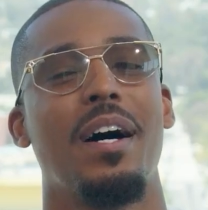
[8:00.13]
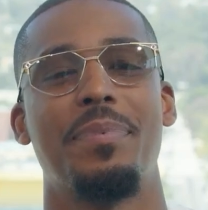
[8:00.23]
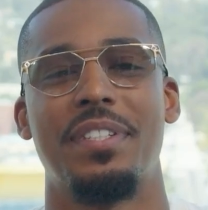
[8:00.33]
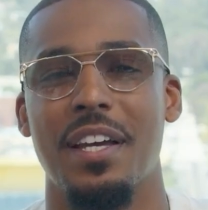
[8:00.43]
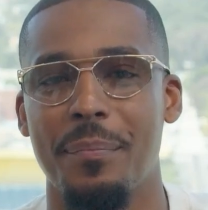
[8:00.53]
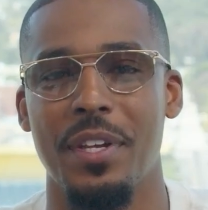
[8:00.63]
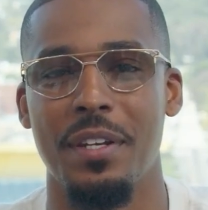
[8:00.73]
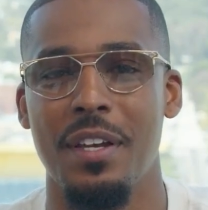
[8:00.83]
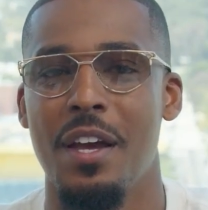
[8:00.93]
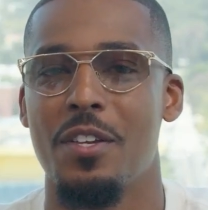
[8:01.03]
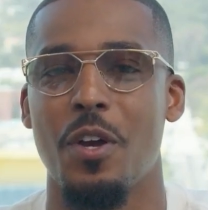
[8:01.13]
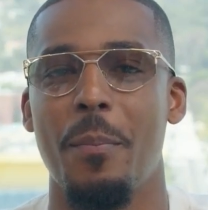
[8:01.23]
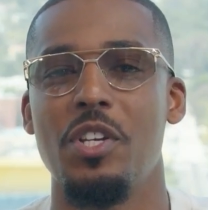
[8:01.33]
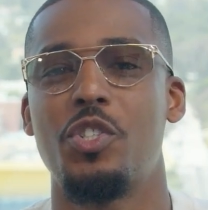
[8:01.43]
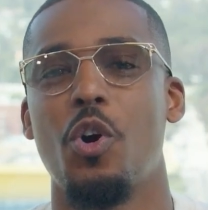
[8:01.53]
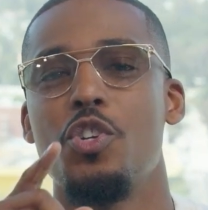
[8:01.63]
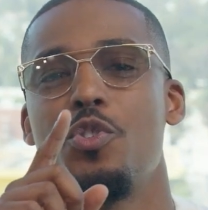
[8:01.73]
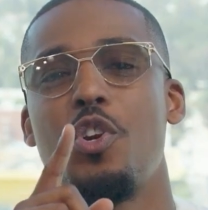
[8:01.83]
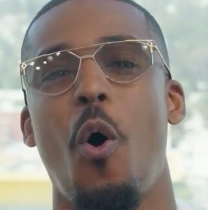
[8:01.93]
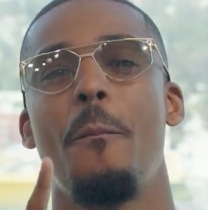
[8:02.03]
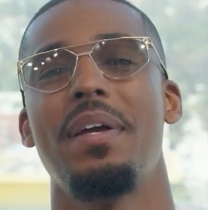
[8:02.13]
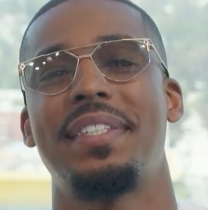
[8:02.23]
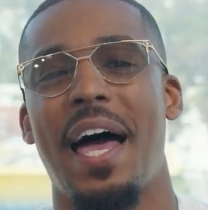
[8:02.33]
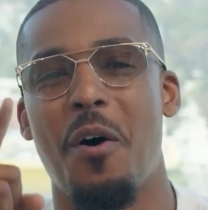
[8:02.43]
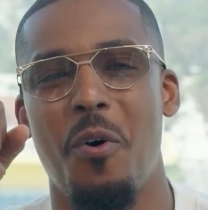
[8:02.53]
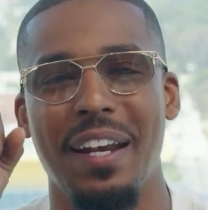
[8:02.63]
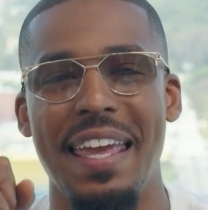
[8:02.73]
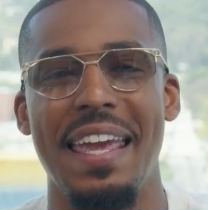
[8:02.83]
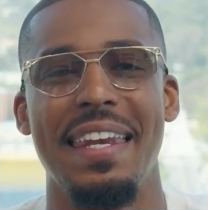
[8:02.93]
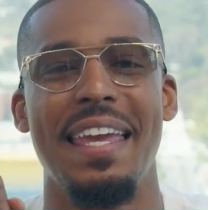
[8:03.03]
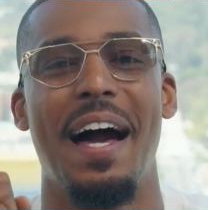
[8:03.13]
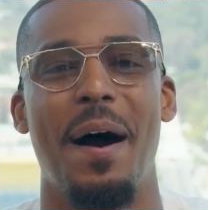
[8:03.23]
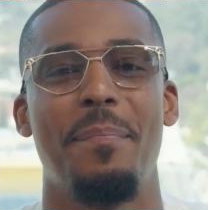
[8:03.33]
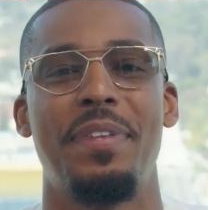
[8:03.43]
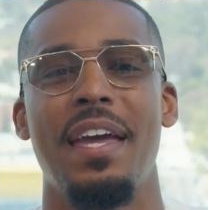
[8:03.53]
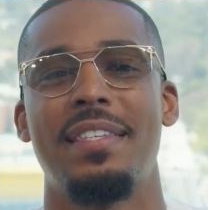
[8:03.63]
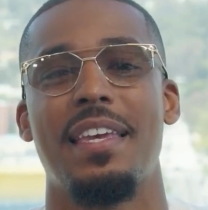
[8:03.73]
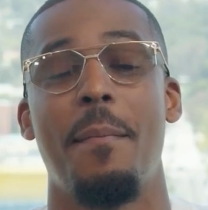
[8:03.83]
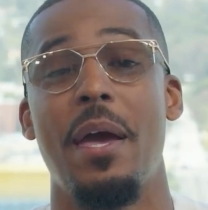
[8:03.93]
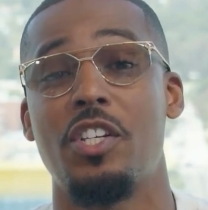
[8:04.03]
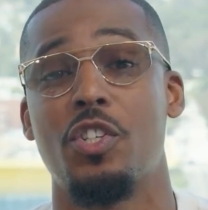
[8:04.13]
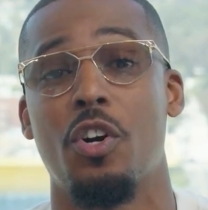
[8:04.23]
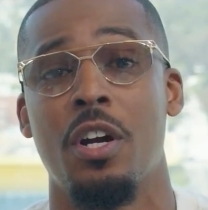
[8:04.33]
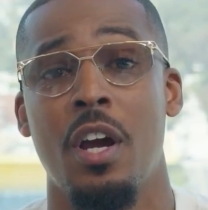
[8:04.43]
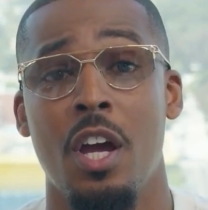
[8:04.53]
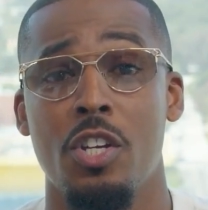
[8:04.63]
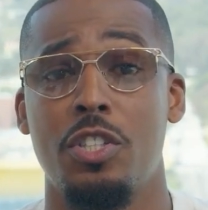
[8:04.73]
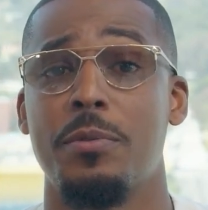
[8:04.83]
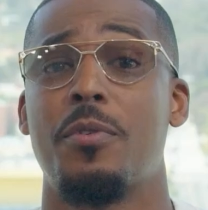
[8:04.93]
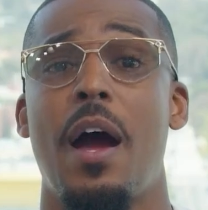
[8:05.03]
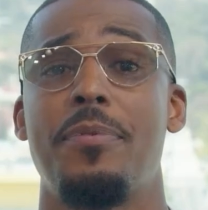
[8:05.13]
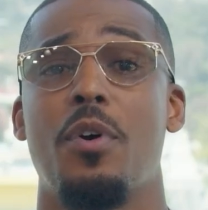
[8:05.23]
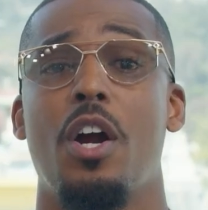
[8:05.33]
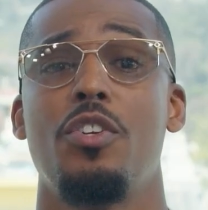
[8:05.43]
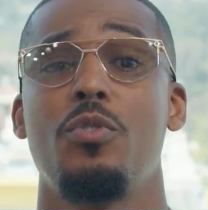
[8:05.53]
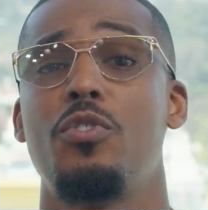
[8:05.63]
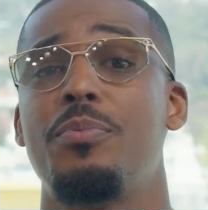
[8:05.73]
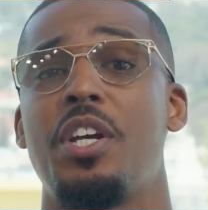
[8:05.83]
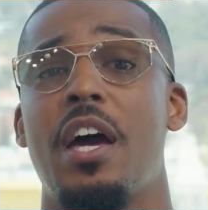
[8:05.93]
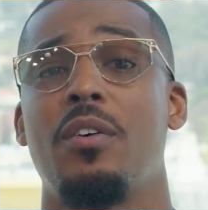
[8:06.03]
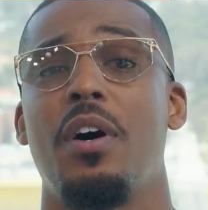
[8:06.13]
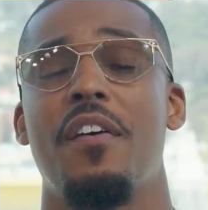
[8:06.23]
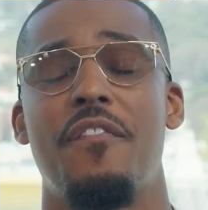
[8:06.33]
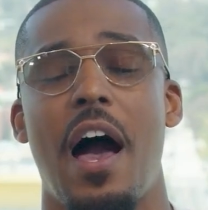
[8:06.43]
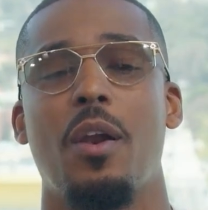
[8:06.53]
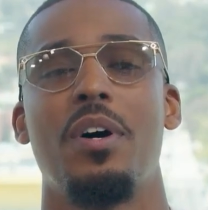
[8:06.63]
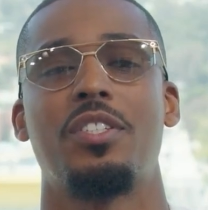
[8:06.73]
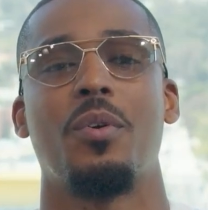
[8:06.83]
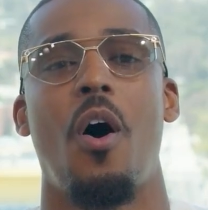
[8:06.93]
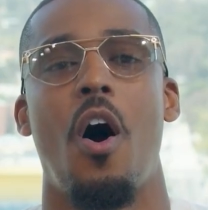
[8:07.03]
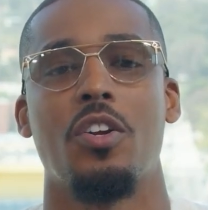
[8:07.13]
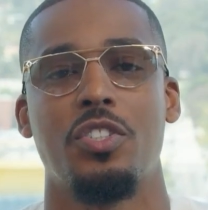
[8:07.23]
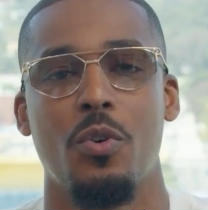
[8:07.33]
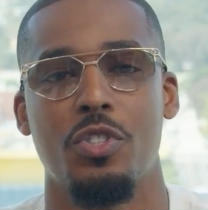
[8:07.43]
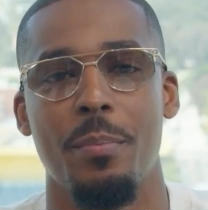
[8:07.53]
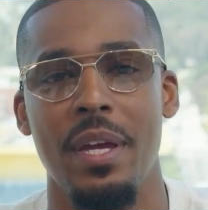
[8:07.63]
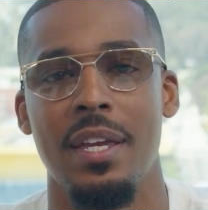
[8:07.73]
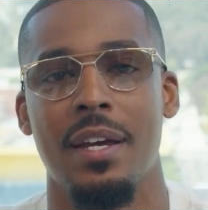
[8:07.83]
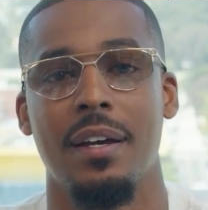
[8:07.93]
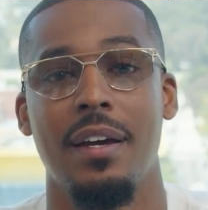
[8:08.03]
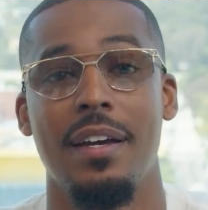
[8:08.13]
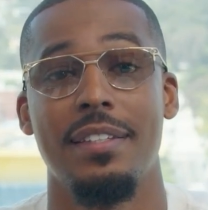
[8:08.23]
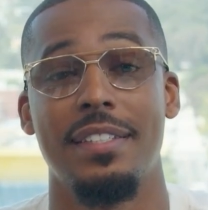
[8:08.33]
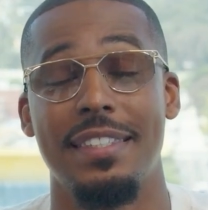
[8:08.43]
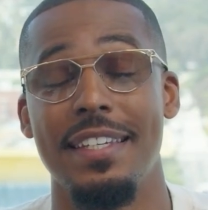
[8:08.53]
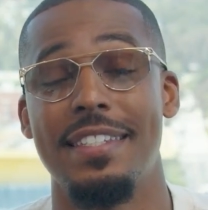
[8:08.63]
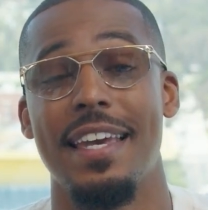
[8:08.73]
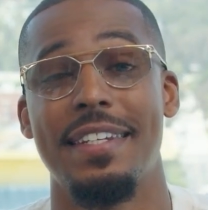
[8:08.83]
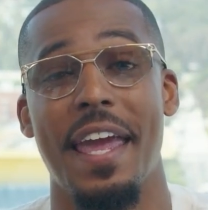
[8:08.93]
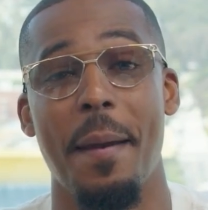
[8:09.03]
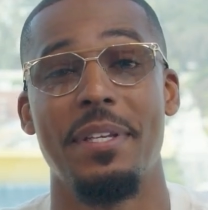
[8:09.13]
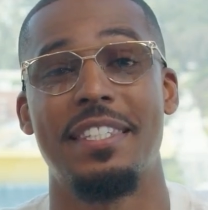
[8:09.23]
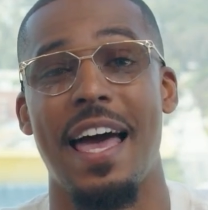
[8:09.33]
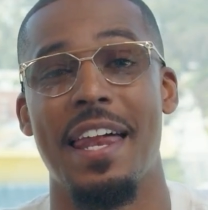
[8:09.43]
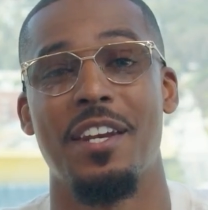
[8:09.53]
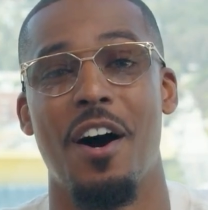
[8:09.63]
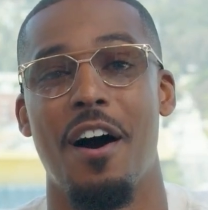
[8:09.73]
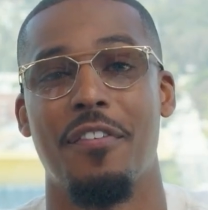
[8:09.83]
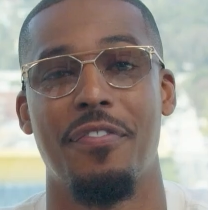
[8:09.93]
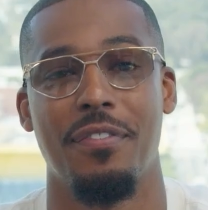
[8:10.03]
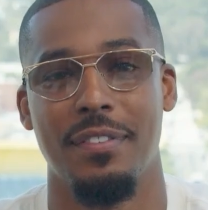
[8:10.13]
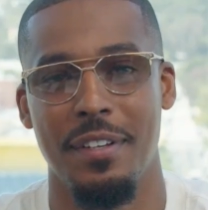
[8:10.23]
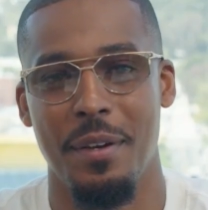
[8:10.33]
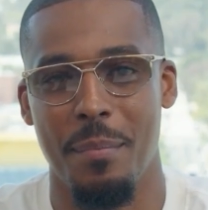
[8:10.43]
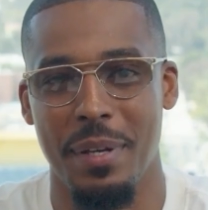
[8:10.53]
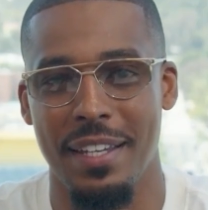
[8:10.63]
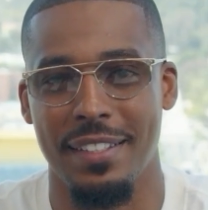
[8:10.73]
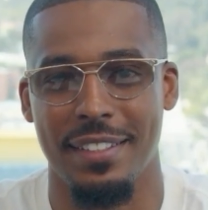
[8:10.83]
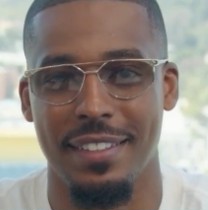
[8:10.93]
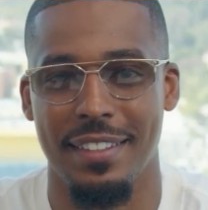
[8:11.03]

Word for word: up to something, so be sure you don't miss out on any updates and make sure you subscribe to our YouTube channel and follow us on all social media. This is DJ Damage signing off. Peace.